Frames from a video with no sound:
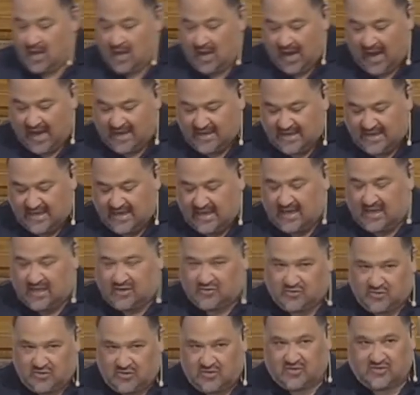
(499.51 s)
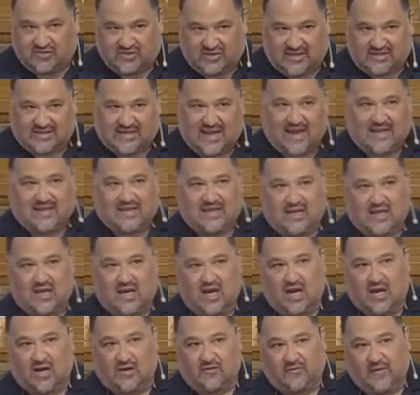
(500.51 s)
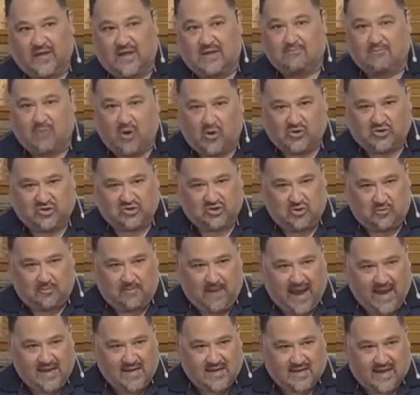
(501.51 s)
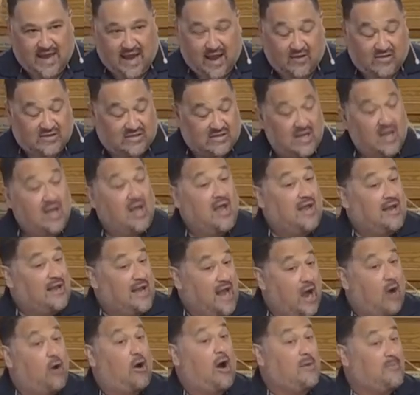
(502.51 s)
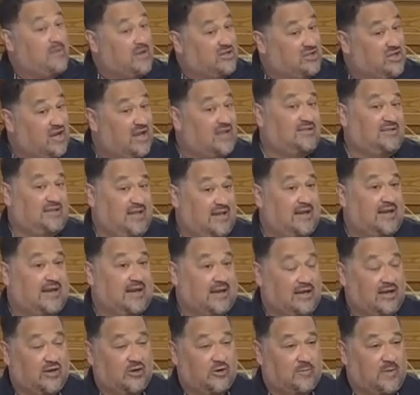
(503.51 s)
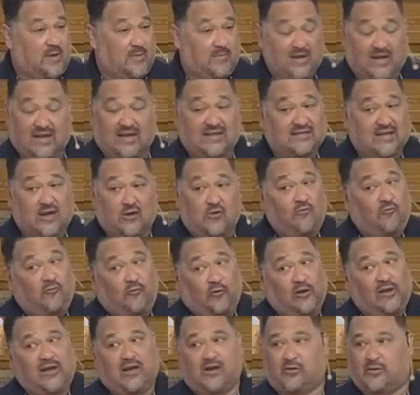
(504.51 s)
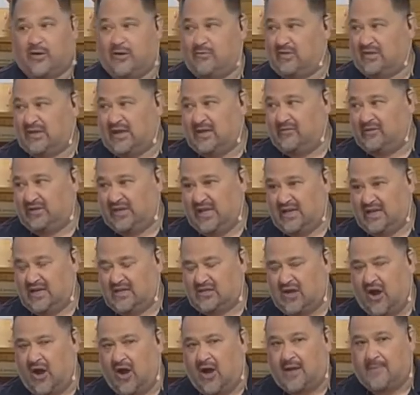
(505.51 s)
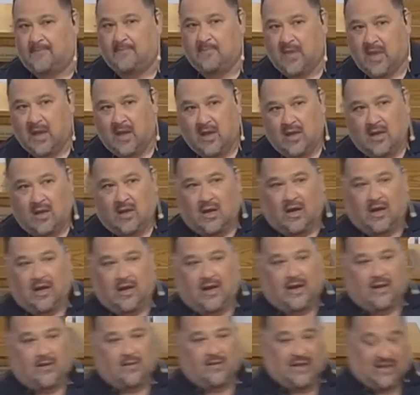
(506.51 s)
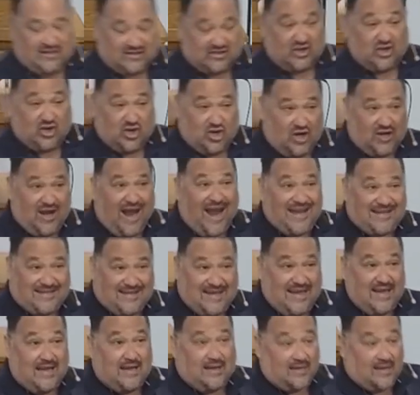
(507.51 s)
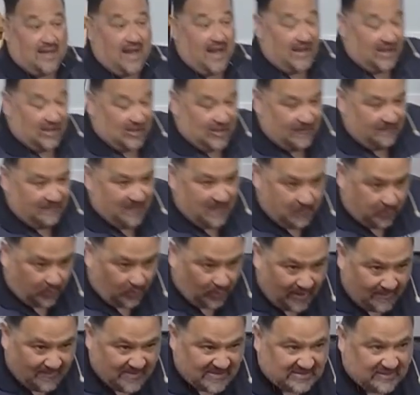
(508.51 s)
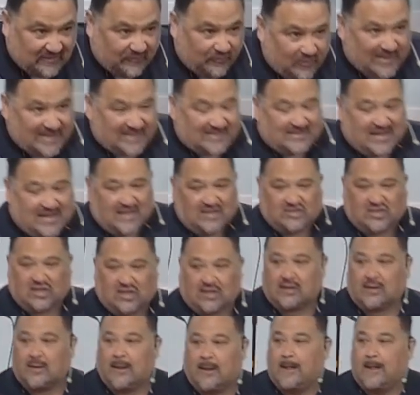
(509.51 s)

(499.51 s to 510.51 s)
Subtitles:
And he introduced this idea of emotional bank accounts. Now, I'm adjusting it a little bit because I don't fully agree with everything he taught. It's a good idea. I love the premise of what he's teaching.